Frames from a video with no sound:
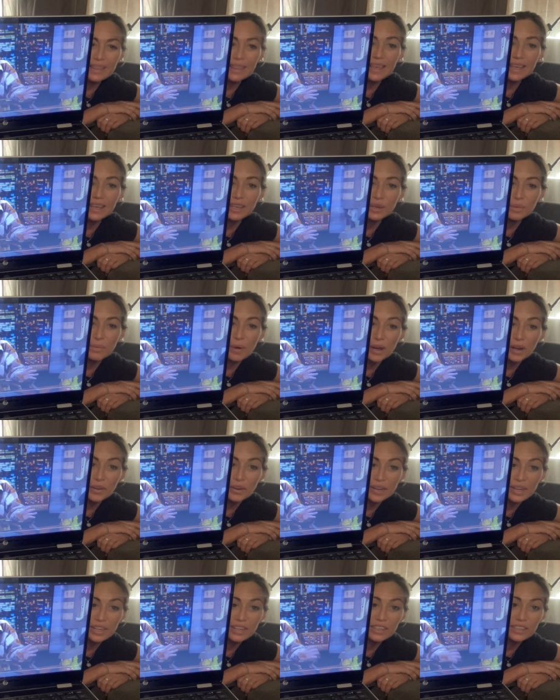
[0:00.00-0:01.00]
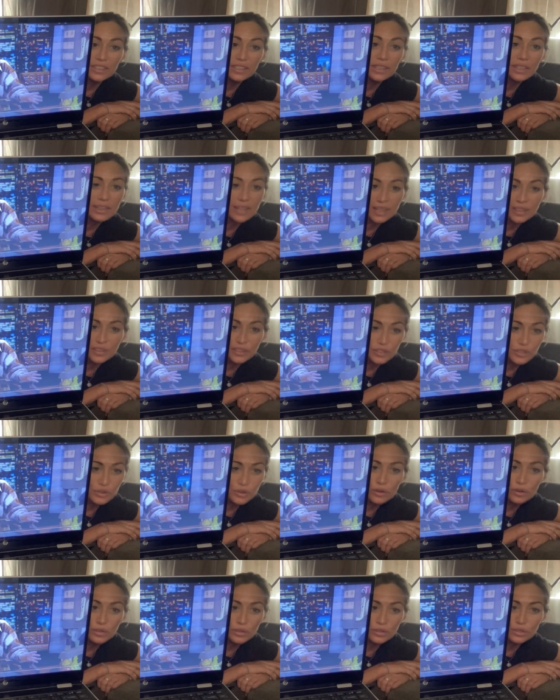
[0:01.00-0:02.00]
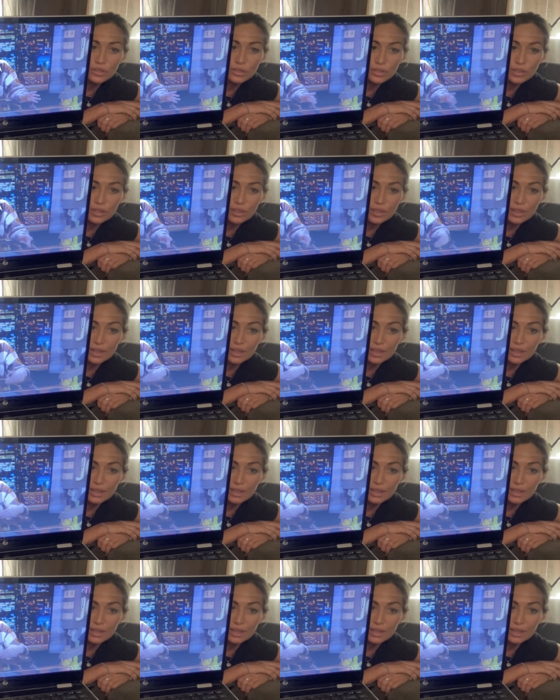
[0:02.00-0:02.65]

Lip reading: Thank you, moderators. Let the trolls do their thing.